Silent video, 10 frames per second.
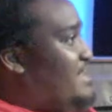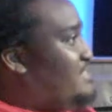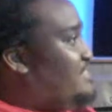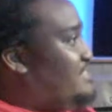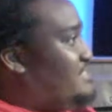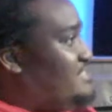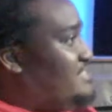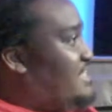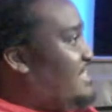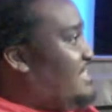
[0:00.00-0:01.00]
kind of
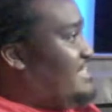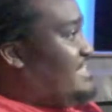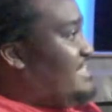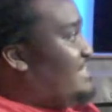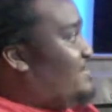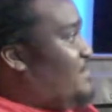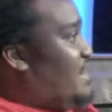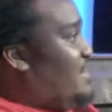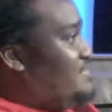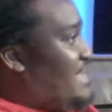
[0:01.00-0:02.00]
just getting it
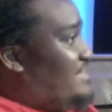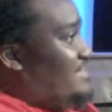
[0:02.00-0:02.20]
without.